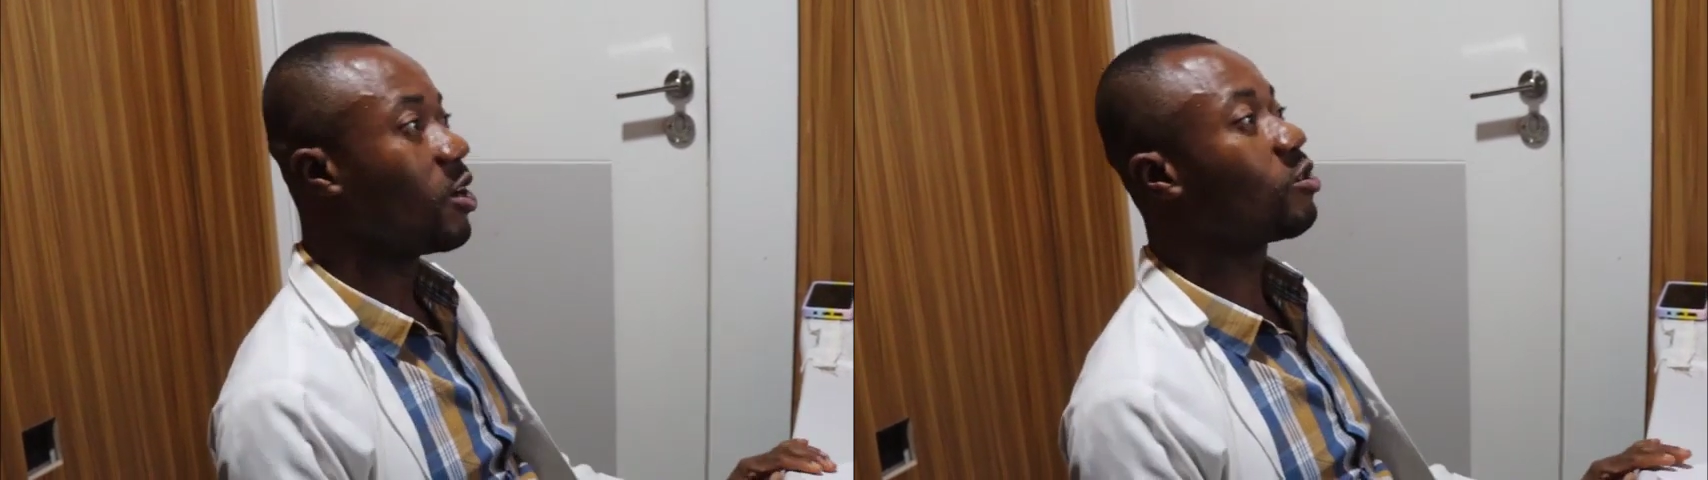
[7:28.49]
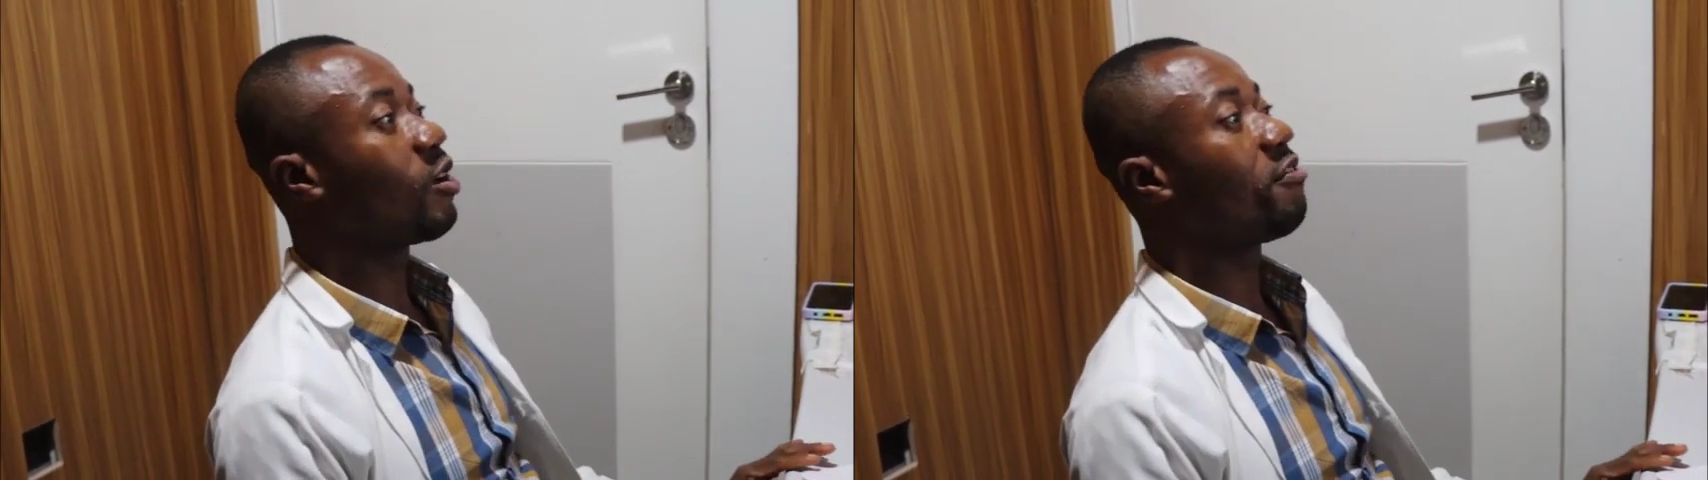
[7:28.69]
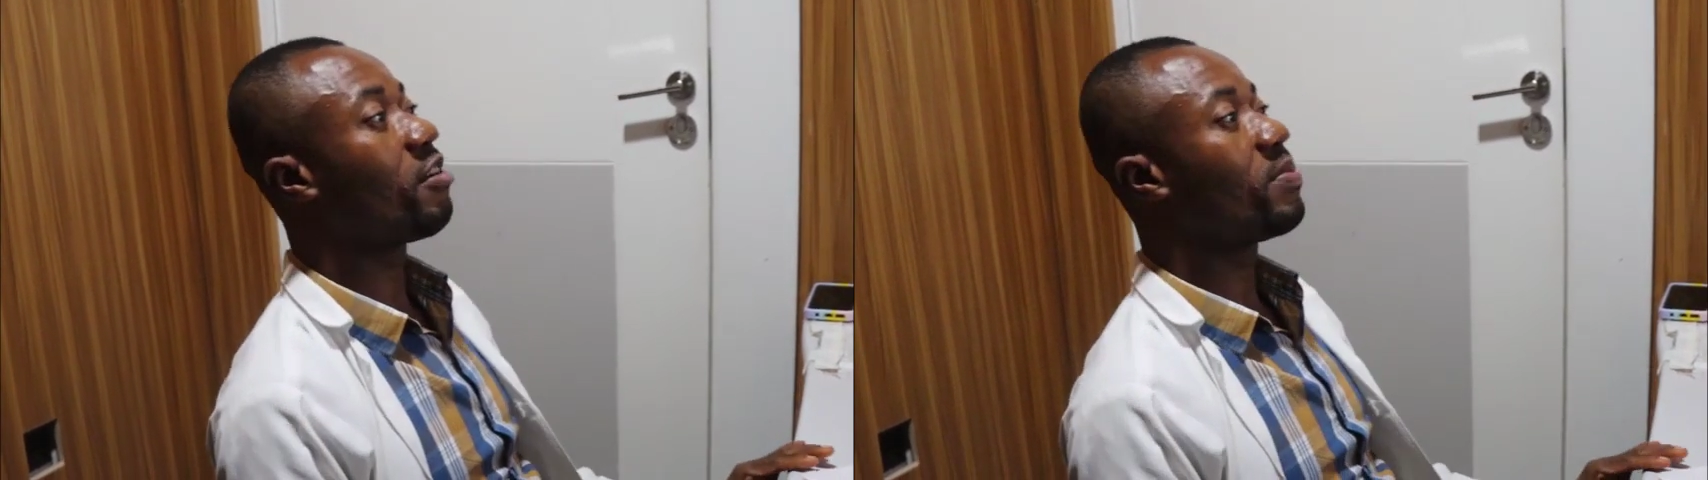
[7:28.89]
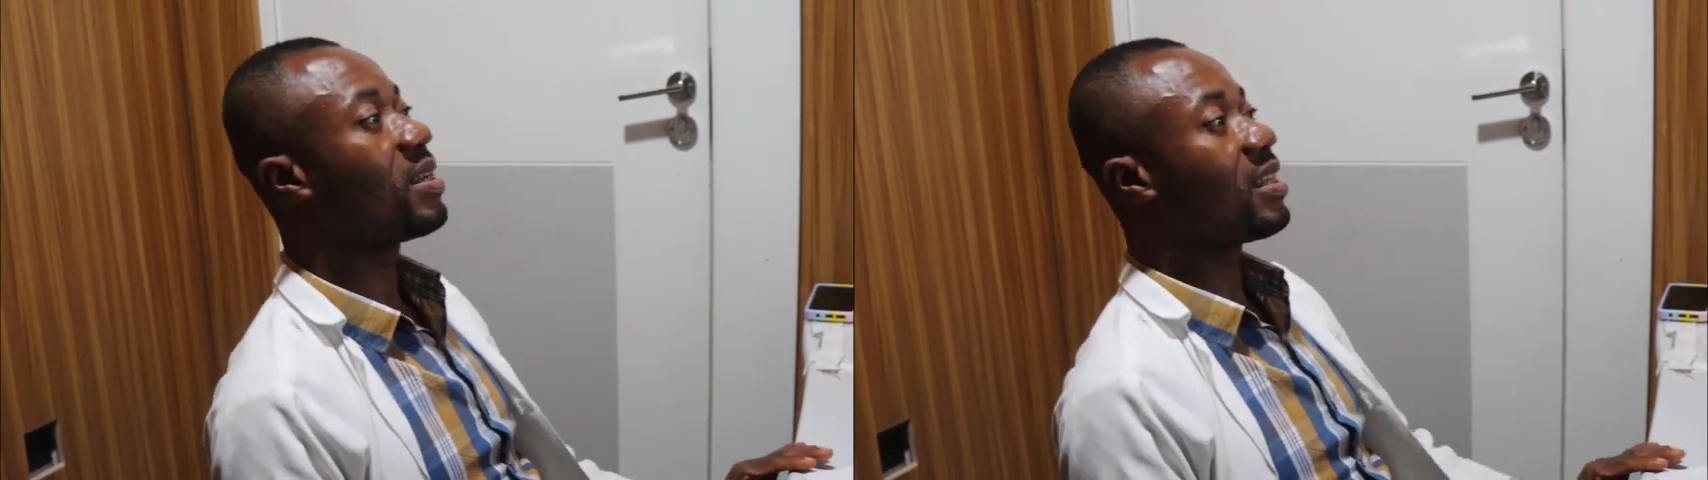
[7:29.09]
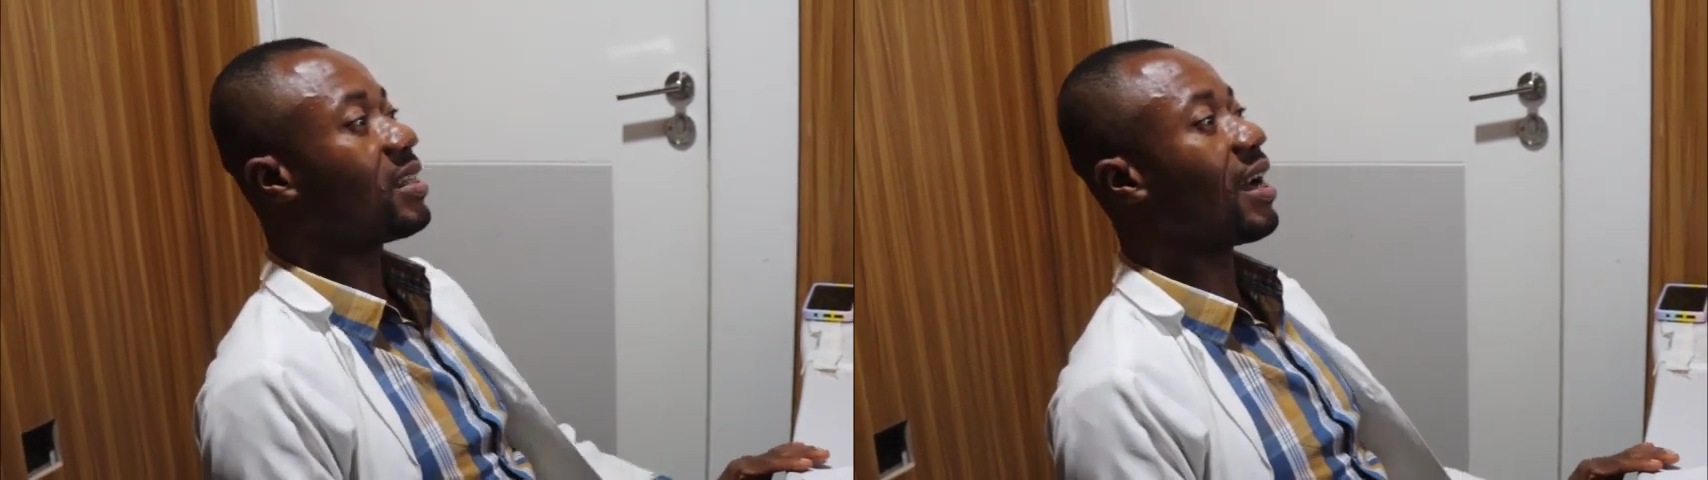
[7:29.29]
So if a
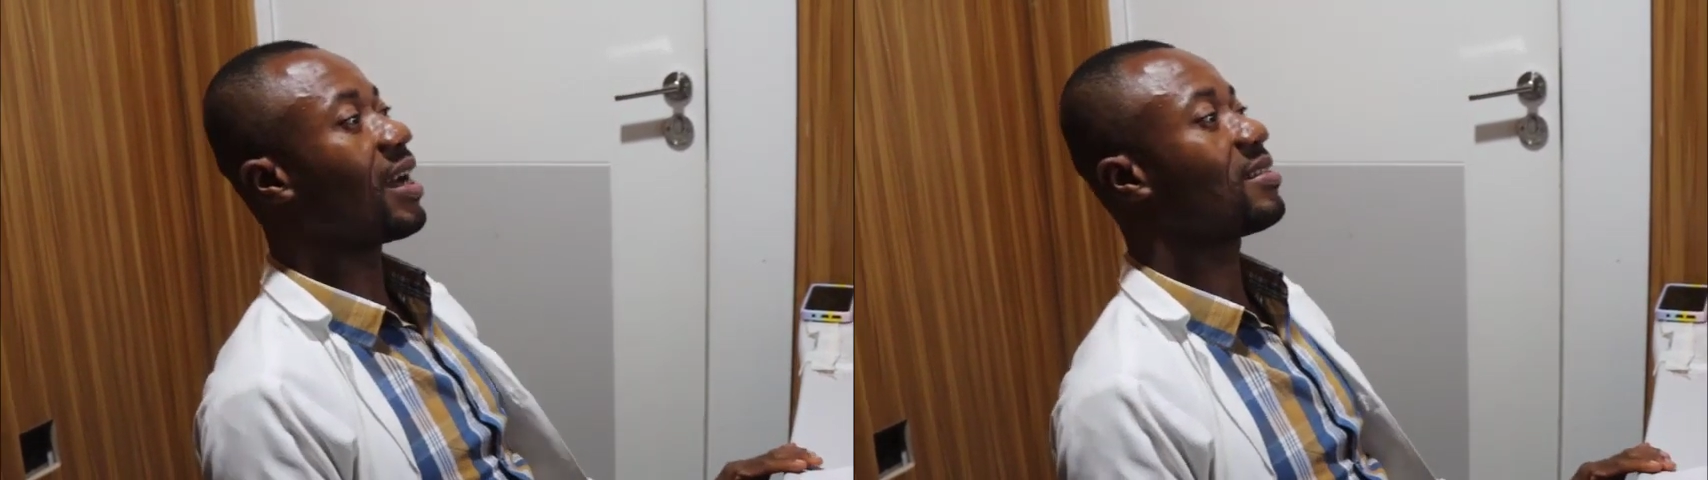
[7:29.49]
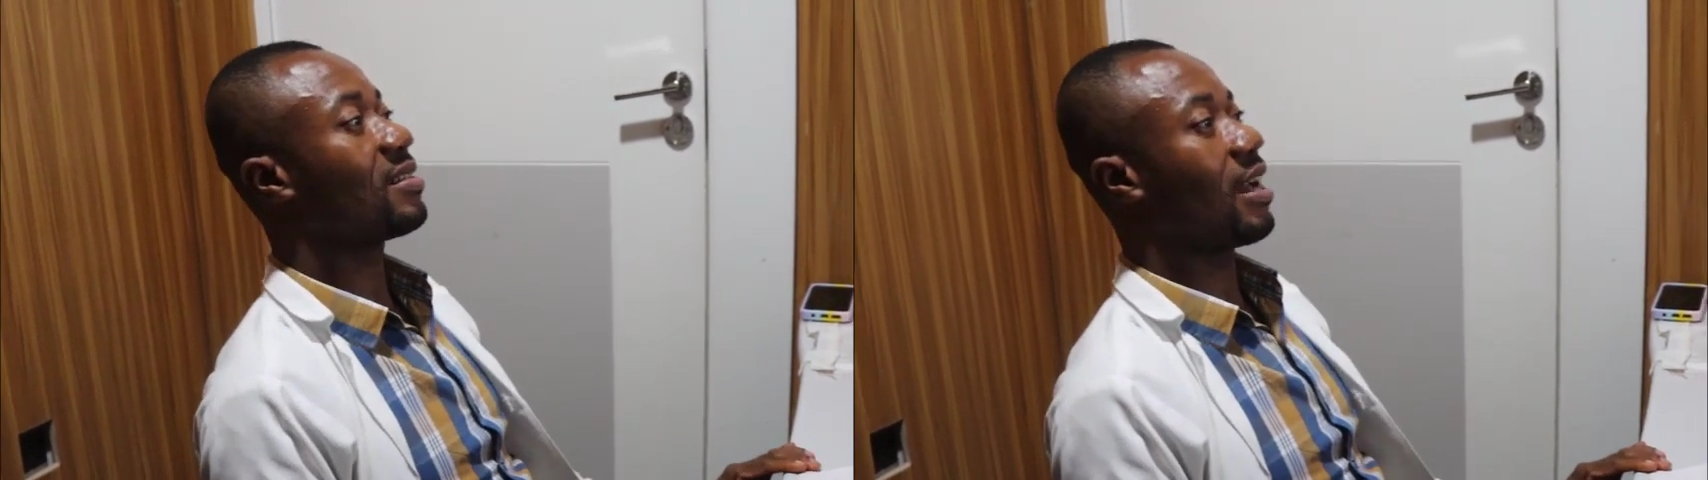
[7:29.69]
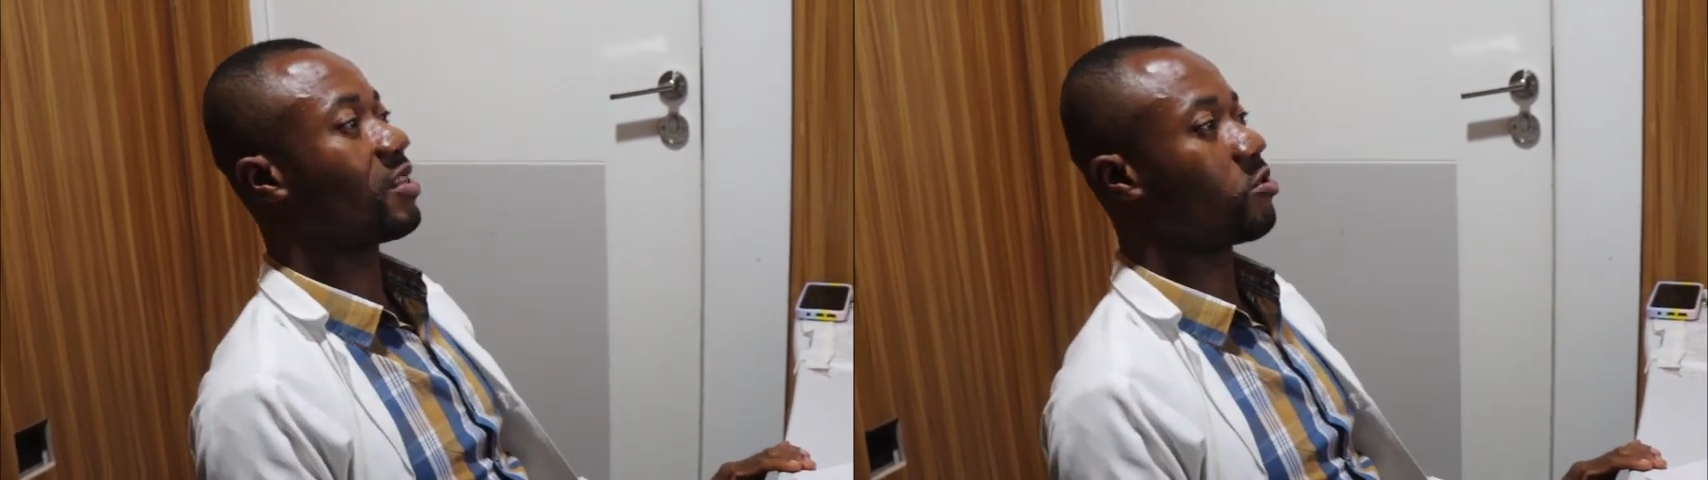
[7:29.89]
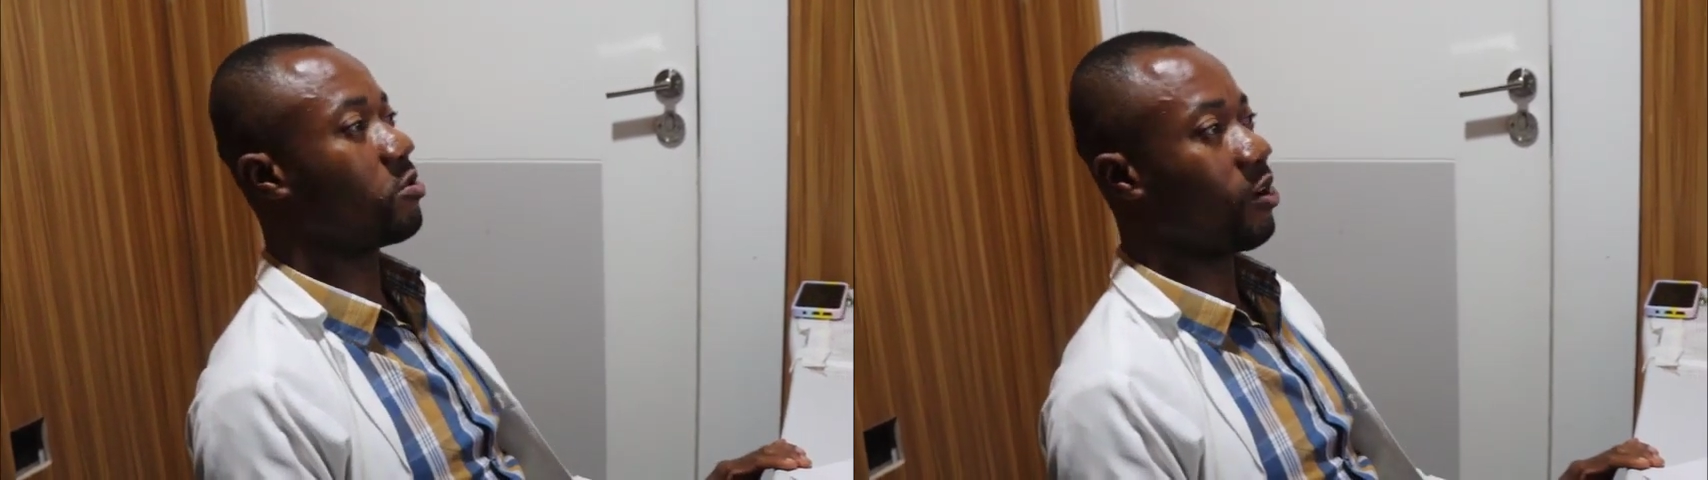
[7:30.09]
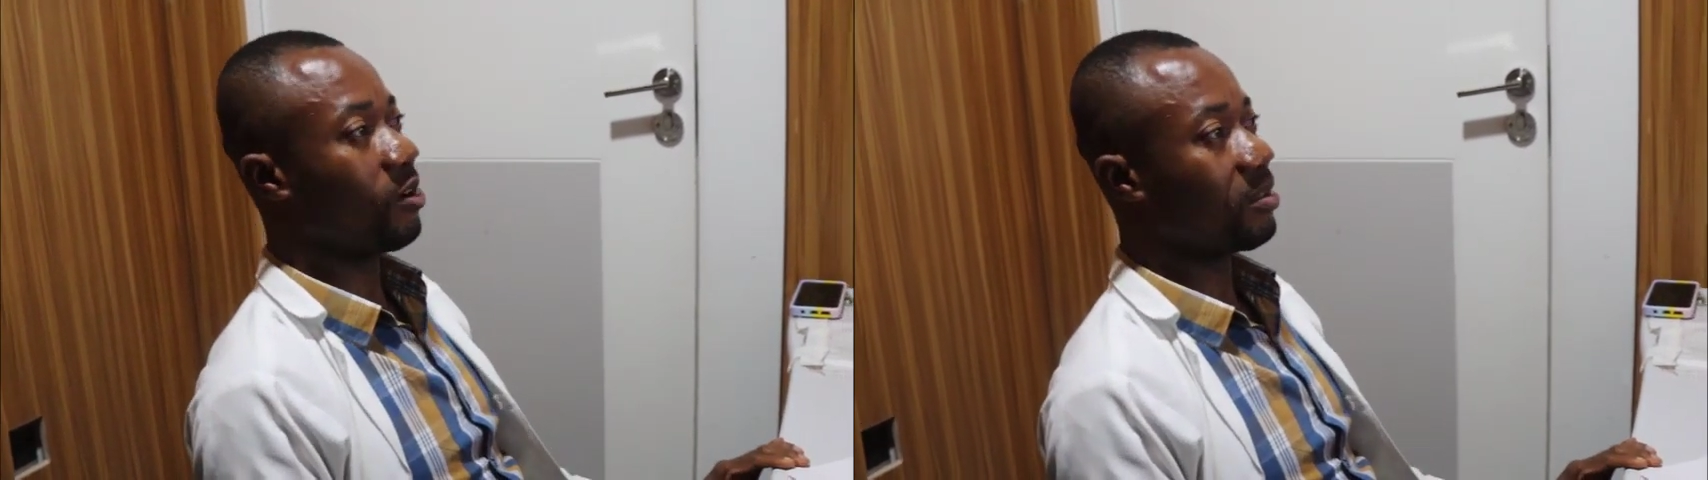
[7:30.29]
patient has
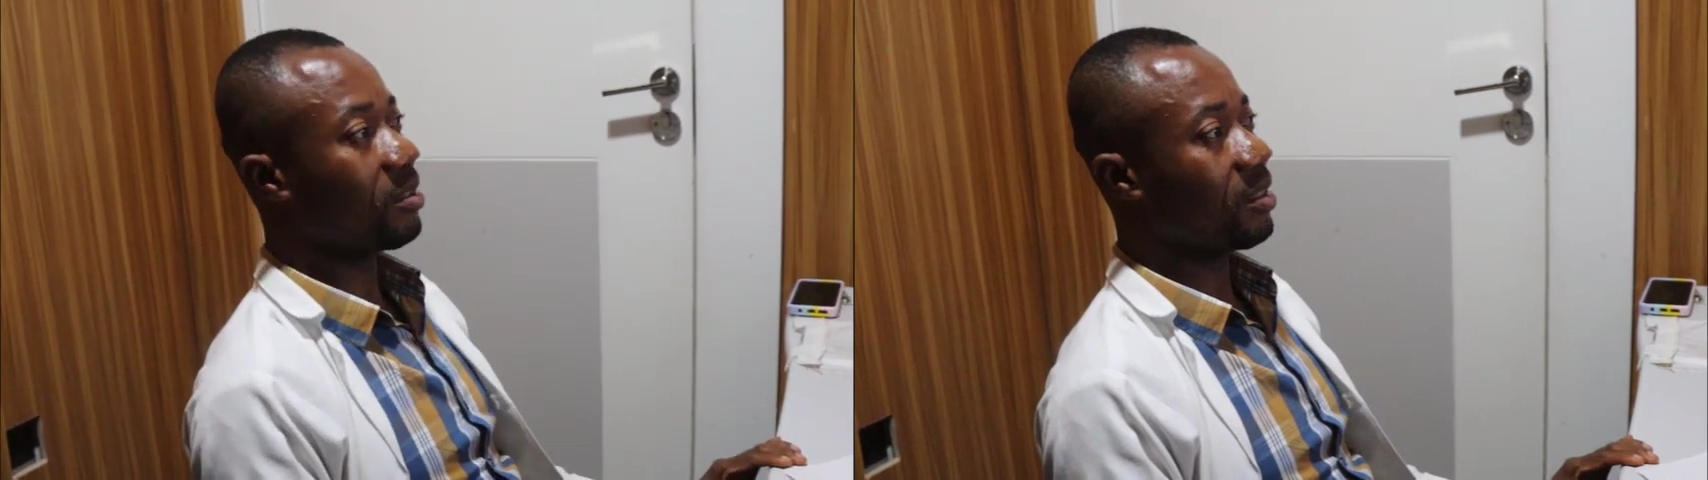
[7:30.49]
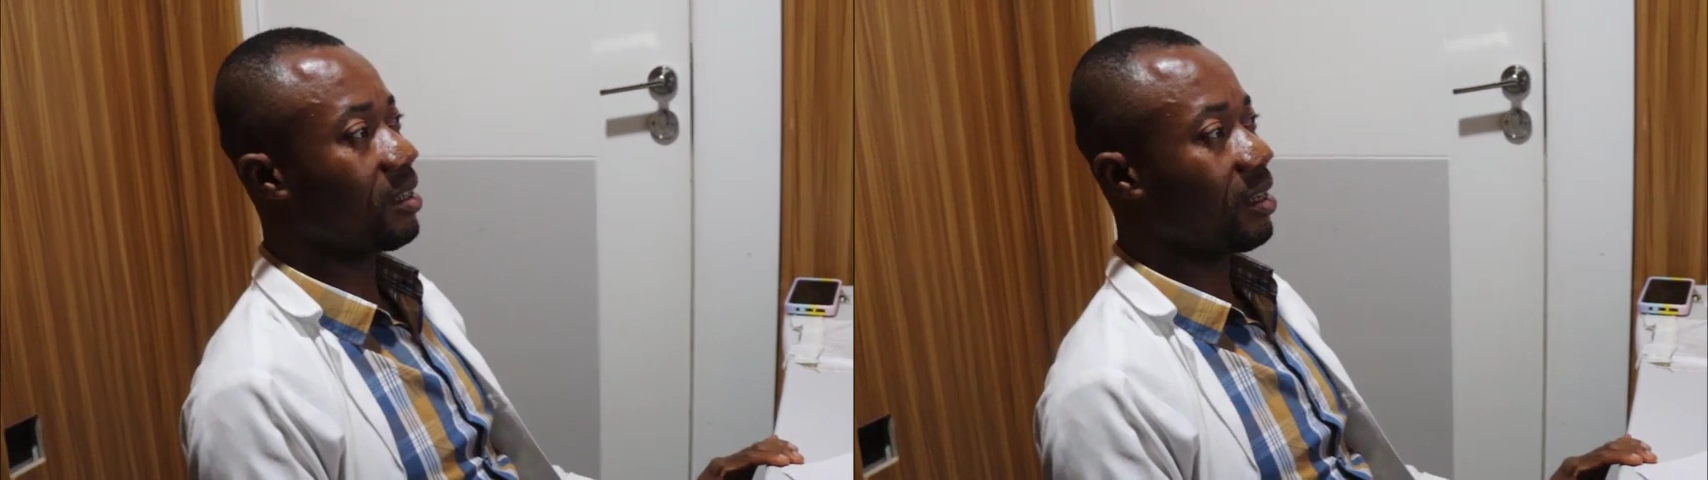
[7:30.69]
tattoo on